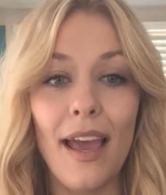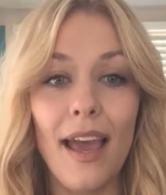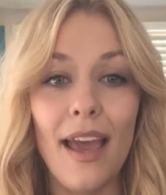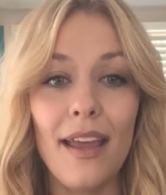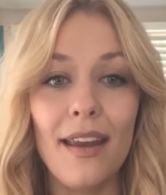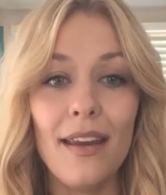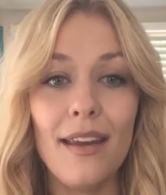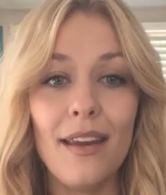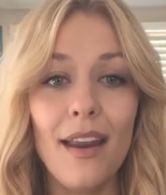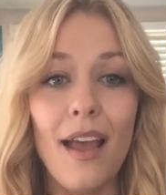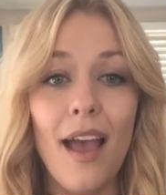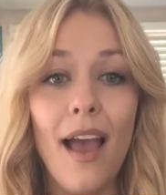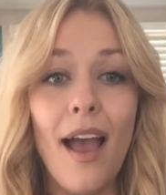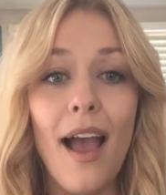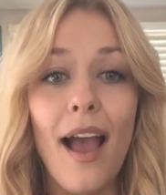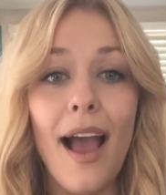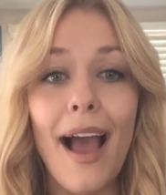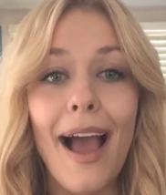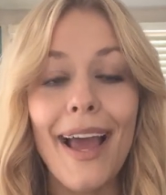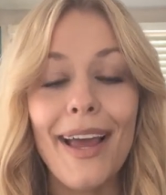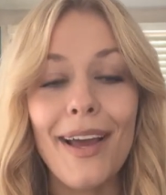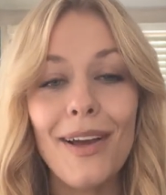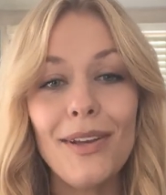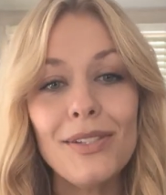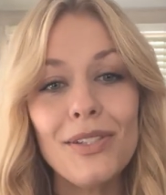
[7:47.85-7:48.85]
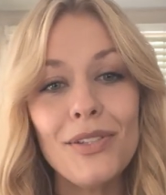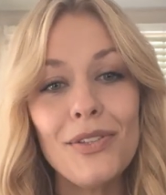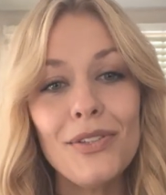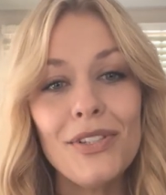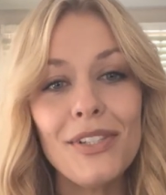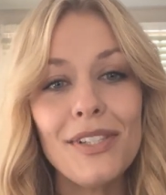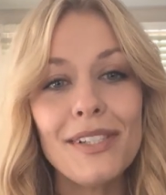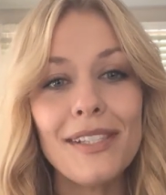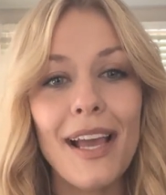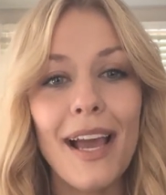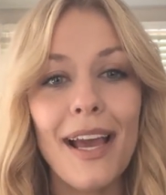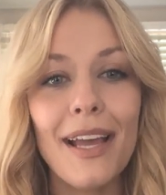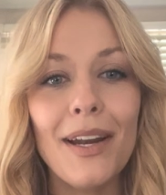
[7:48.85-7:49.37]
And I also
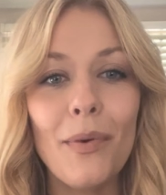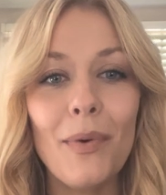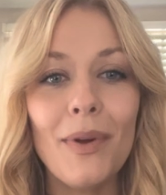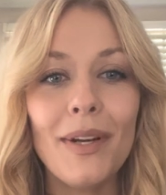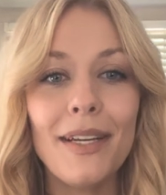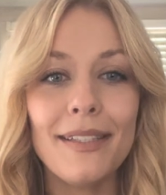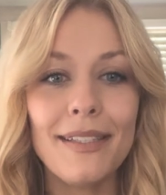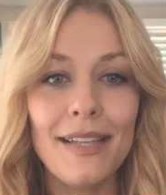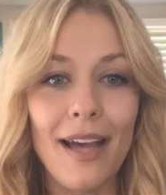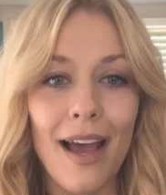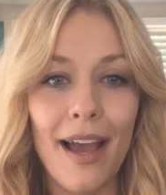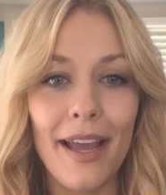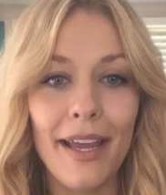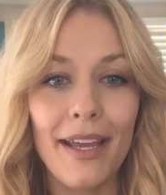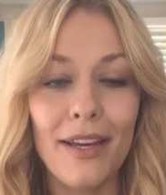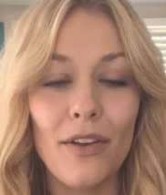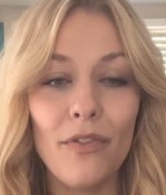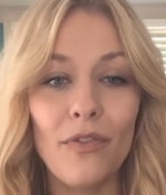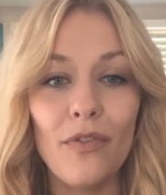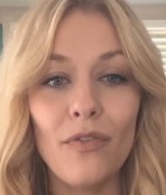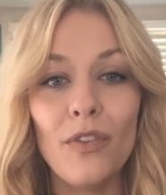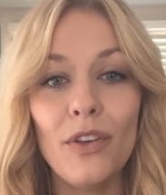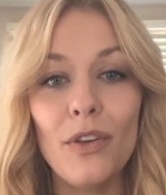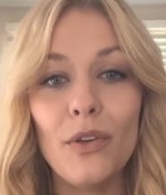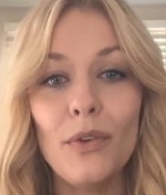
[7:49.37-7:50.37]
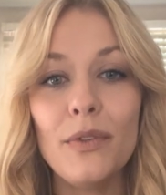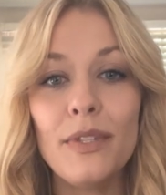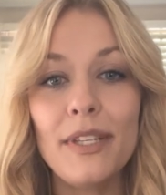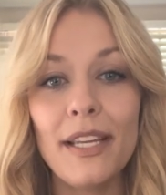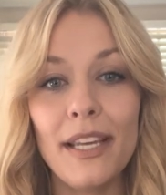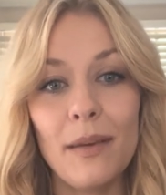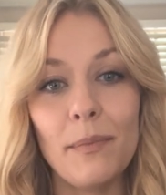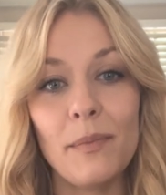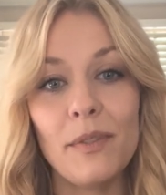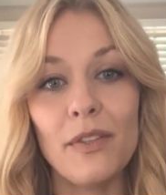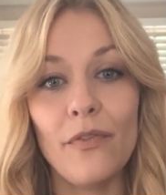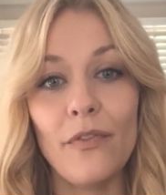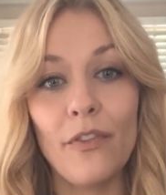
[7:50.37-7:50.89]
just kind of want to tie in a few
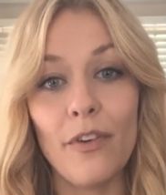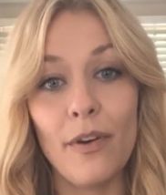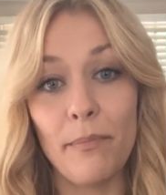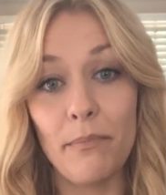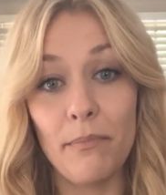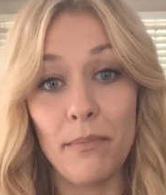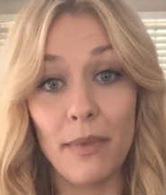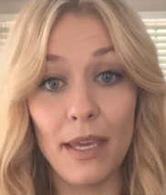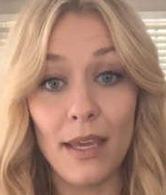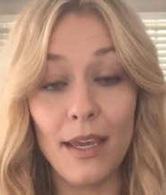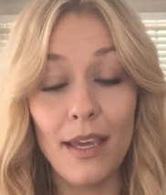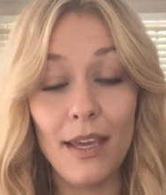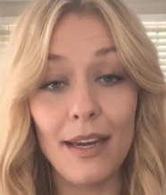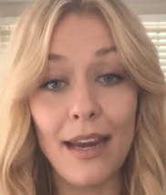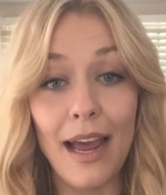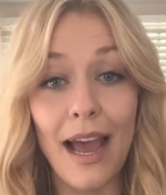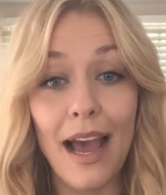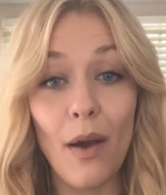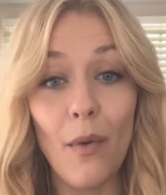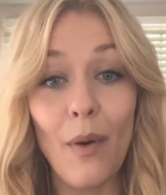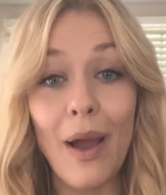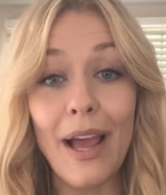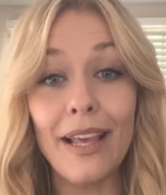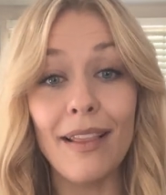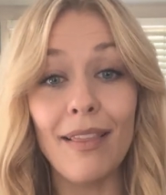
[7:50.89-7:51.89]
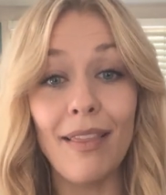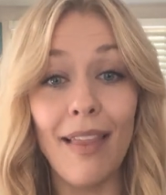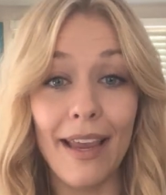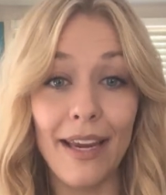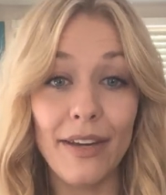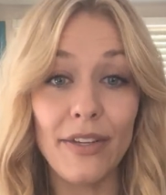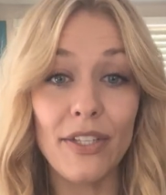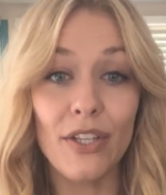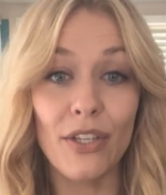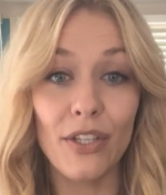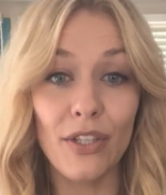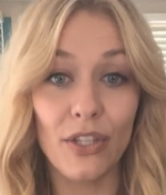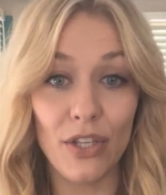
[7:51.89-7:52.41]
tips from me and how I like
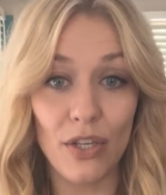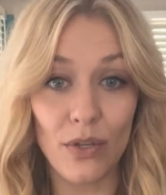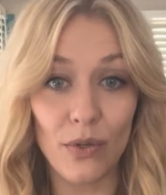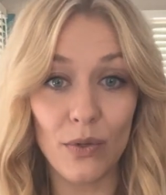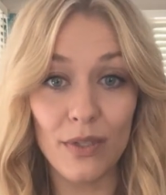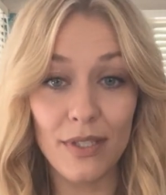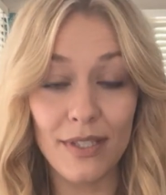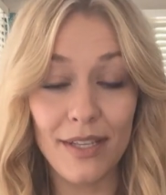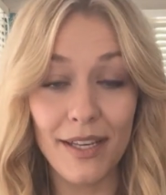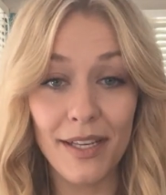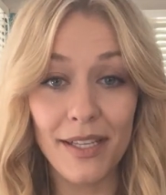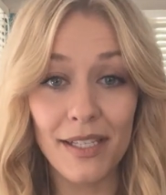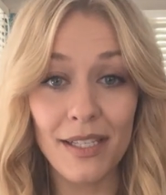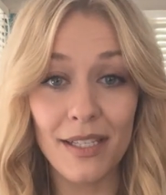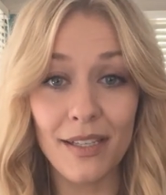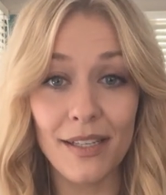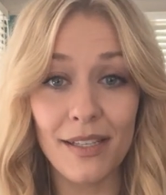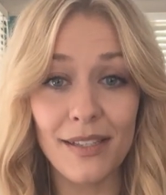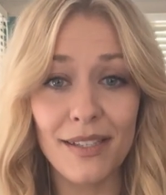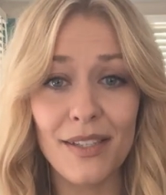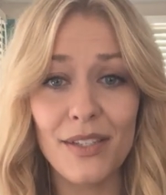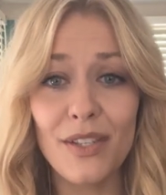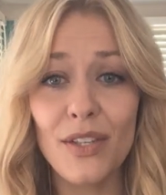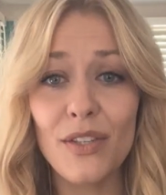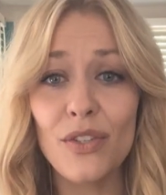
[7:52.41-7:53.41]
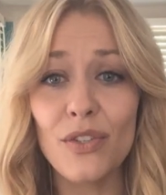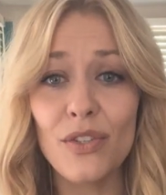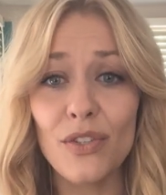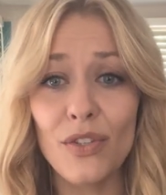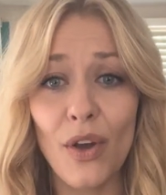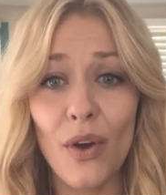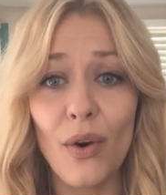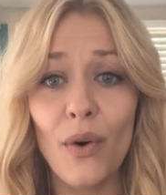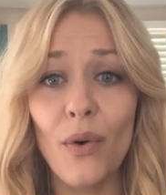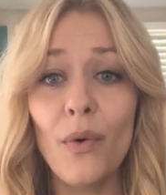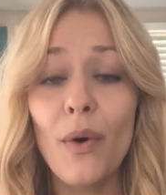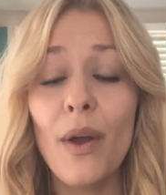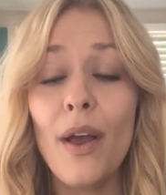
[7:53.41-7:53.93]
to use this, because this is
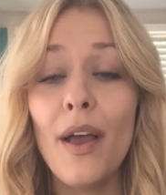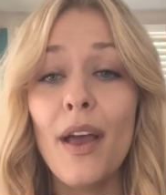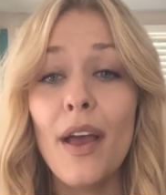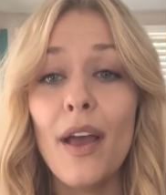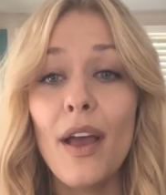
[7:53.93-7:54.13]
so